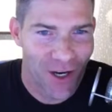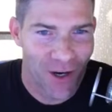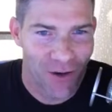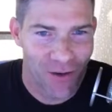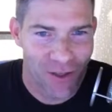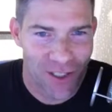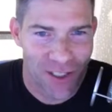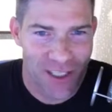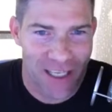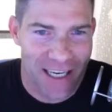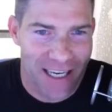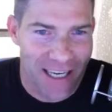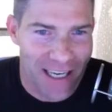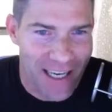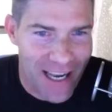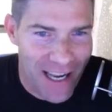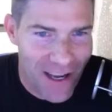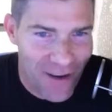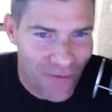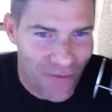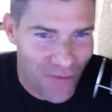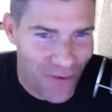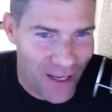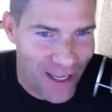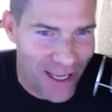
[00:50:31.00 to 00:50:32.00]

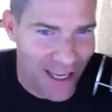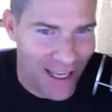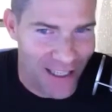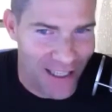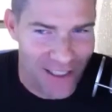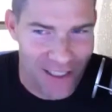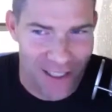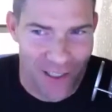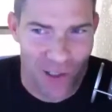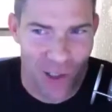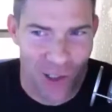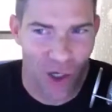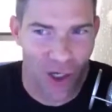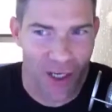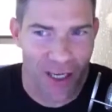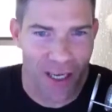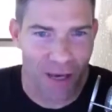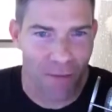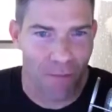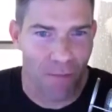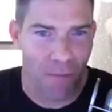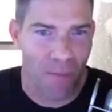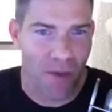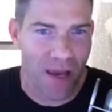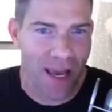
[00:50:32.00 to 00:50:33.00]
significance and look
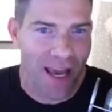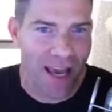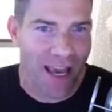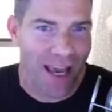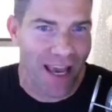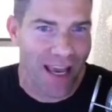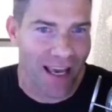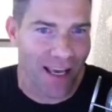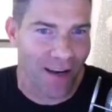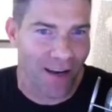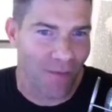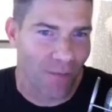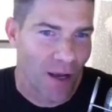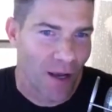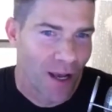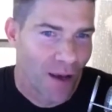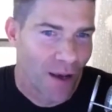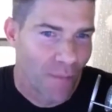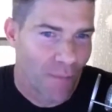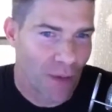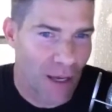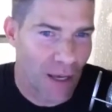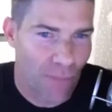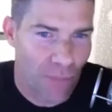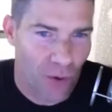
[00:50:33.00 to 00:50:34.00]
at me, and
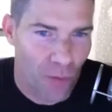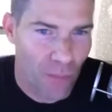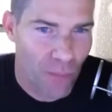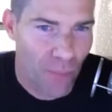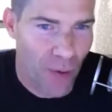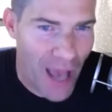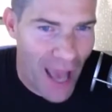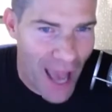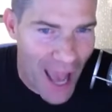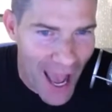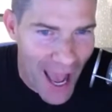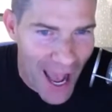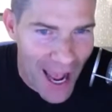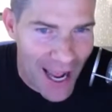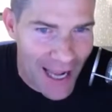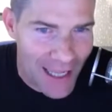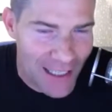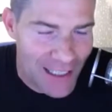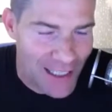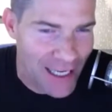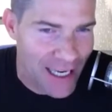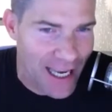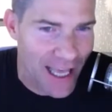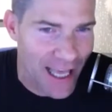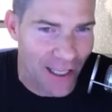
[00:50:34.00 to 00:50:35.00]
people pay
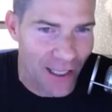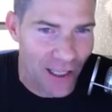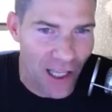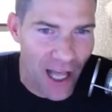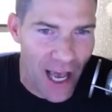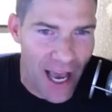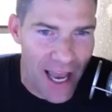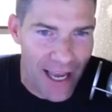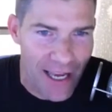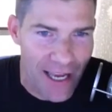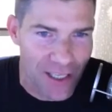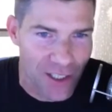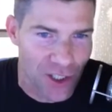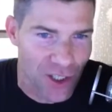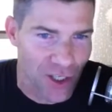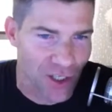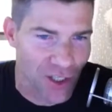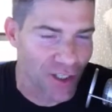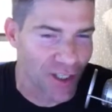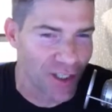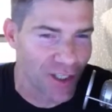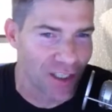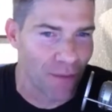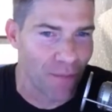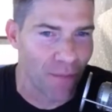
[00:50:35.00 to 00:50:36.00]
to get likes
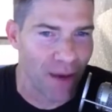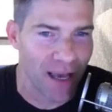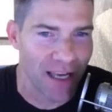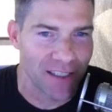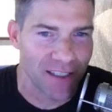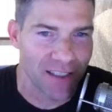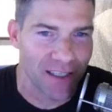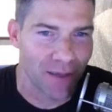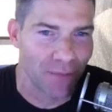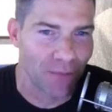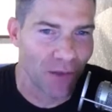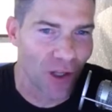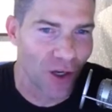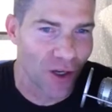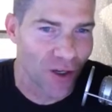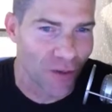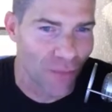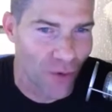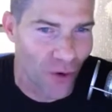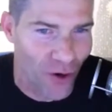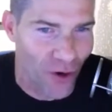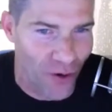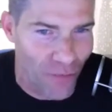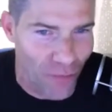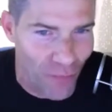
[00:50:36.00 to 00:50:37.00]
just because it makes them look
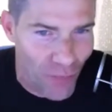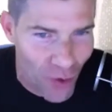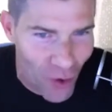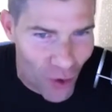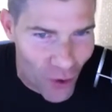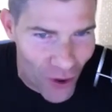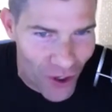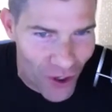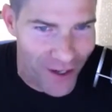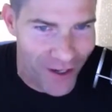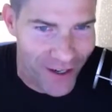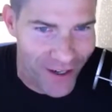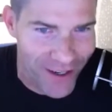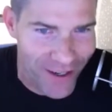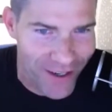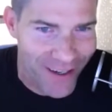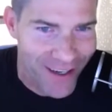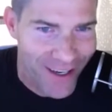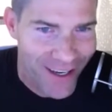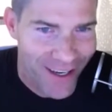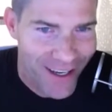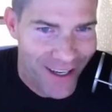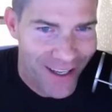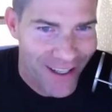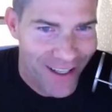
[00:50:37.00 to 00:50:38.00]
more important.
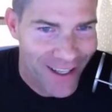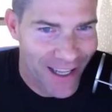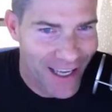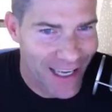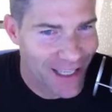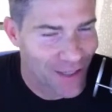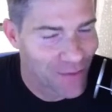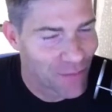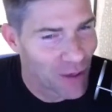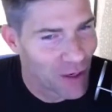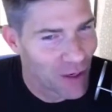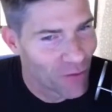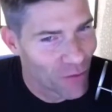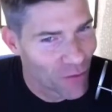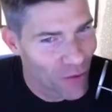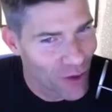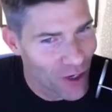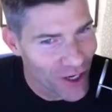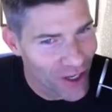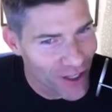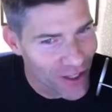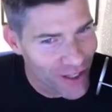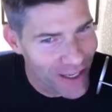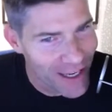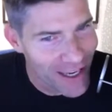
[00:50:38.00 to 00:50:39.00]
Right. Like, it'd be
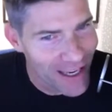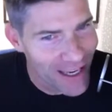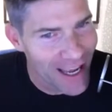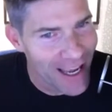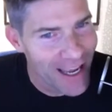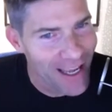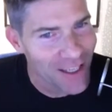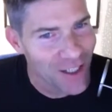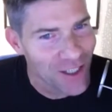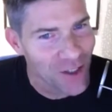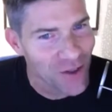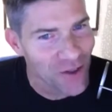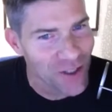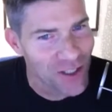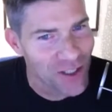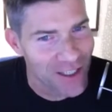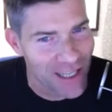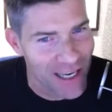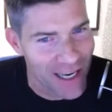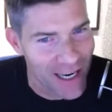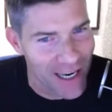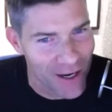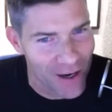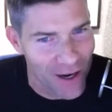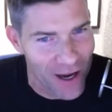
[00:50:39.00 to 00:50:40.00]
really
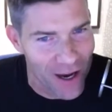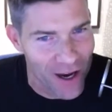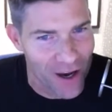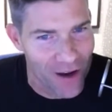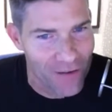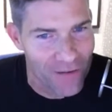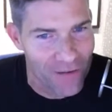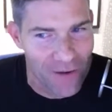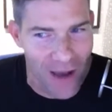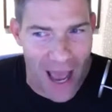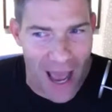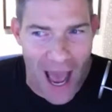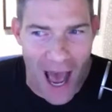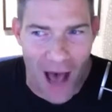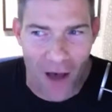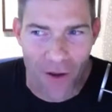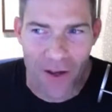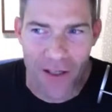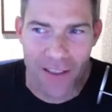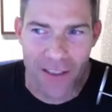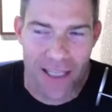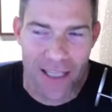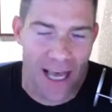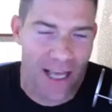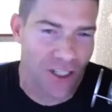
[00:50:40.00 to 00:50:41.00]
interesting of how
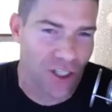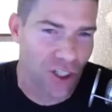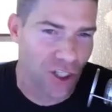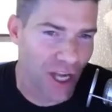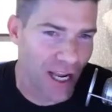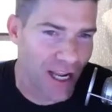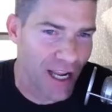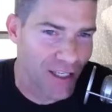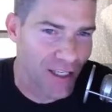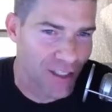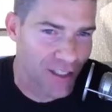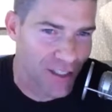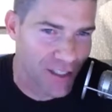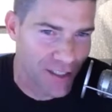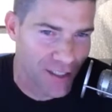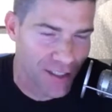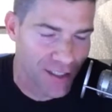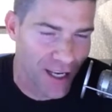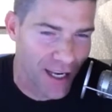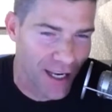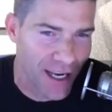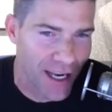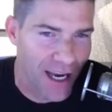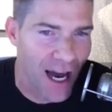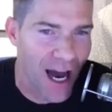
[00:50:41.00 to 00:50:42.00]
does that change the
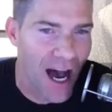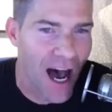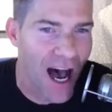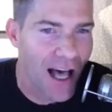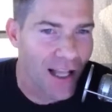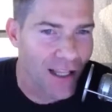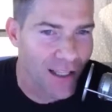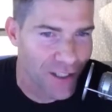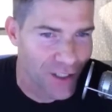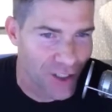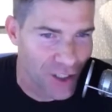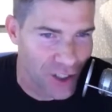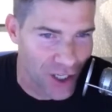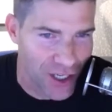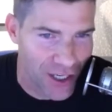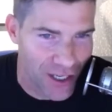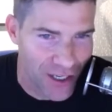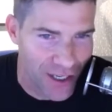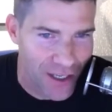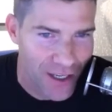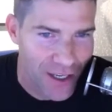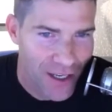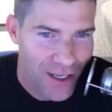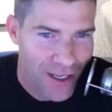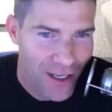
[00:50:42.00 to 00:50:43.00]

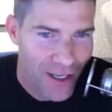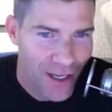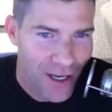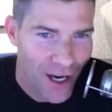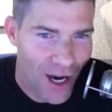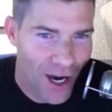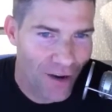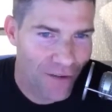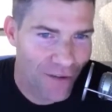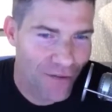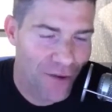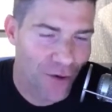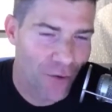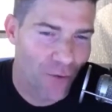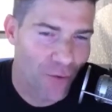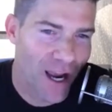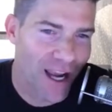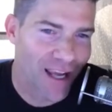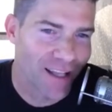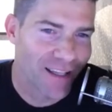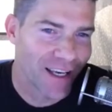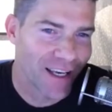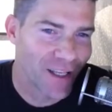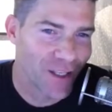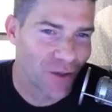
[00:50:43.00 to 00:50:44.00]
psychology of the
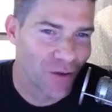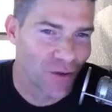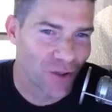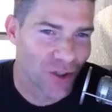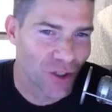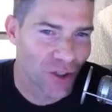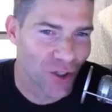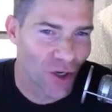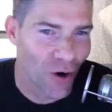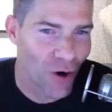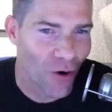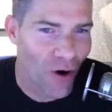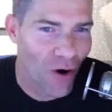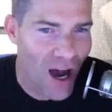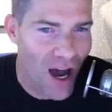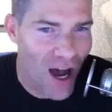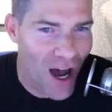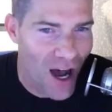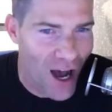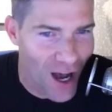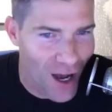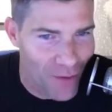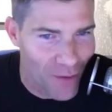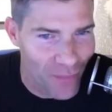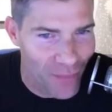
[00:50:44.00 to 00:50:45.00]
way that you show
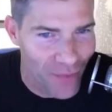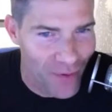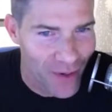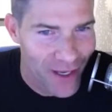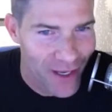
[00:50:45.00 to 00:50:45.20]
up